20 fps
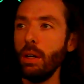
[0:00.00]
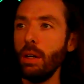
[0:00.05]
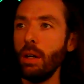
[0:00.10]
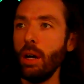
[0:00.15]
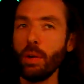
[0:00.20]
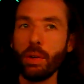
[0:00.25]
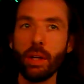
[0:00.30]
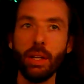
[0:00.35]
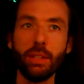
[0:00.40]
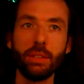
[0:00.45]

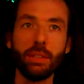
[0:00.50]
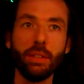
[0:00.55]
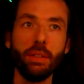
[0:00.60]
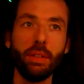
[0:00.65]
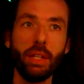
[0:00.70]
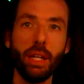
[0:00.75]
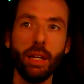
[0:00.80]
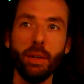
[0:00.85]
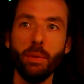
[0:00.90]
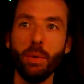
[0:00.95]
Okay, so
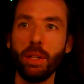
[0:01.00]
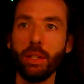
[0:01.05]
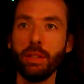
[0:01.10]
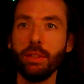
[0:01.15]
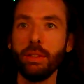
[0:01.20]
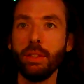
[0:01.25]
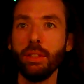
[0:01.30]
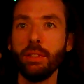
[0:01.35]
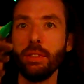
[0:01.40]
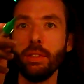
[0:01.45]
yeah, what
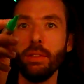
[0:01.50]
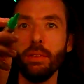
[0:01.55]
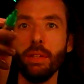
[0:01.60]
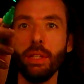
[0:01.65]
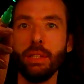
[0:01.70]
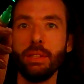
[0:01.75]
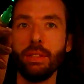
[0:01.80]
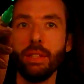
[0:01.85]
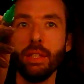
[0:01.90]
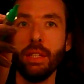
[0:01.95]
does this do?
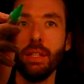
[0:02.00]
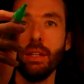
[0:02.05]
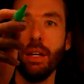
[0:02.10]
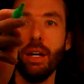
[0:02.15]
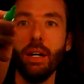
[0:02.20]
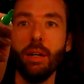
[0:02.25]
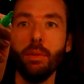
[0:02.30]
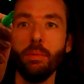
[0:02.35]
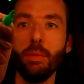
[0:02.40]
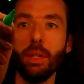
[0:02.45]
Let's see.
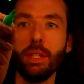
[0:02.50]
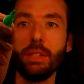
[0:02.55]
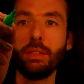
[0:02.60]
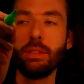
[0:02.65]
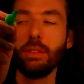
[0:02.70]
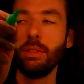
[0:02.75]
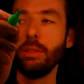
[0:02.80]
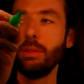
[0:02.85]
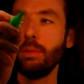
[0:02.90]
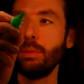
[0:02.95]
Let's
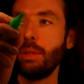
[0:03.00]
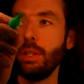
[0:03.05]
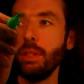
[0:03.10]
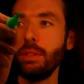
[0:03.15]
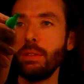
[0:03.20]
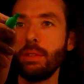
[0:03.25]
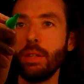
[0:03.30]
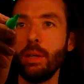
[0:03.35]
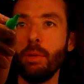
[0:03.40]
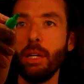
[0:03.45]
do the
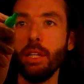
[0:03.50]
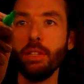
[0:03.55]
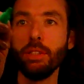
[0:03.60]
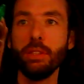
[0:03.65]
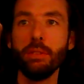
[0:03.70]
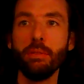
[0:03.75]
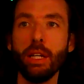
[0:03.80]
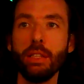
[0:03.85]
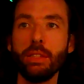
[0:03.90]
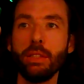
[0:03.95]

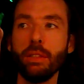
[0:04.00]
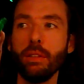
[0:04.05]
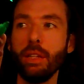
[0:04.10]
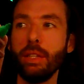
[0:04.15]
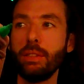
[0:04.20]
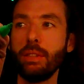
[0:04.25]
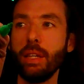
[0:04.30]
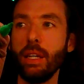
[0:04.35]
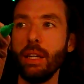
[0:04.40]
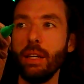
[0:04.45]
summation, right? So
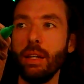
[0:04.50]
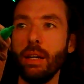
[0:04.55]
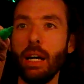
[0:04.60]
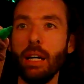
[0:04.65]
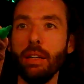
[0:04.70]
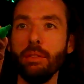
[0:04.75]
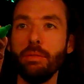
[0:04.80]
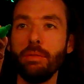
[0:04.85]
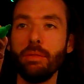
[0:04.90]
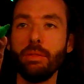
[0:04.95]
let's say
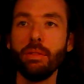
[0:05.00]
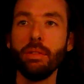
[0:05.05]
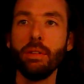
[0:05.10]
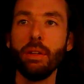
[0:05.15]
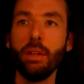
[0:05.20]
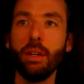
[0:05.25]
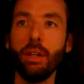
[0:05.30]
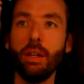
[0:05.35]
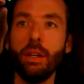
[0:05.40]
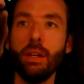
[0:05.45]
f
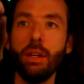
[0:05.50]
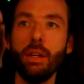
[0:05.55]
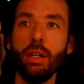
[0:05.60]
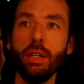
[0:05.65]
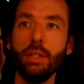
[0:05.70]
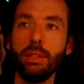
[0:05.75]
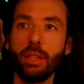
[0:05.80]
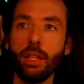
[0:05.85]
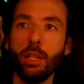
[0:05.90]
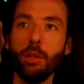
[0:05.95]

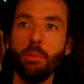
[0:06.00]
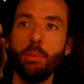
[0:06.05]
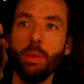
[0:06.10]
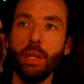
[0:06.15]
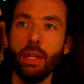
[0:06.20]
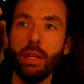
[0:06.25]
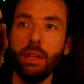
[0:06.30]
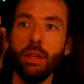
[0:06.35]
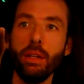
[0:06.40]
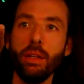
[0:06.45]
is going to
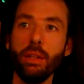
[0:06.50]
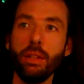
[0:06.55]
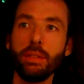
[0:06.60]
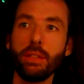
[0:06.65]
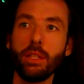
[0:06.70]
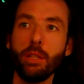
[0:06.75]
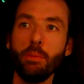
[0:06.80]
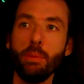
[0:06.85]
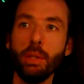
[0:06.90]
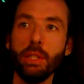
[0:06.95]

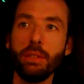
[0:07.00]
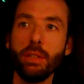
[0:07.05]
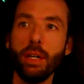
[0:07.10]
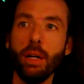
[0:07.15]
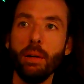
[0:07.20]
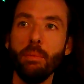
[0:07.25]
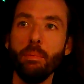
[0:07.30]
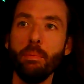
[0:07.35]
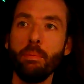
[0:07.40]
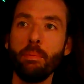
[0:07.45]
be
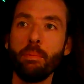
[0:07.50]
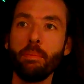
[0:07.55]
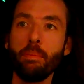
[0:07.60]
sum.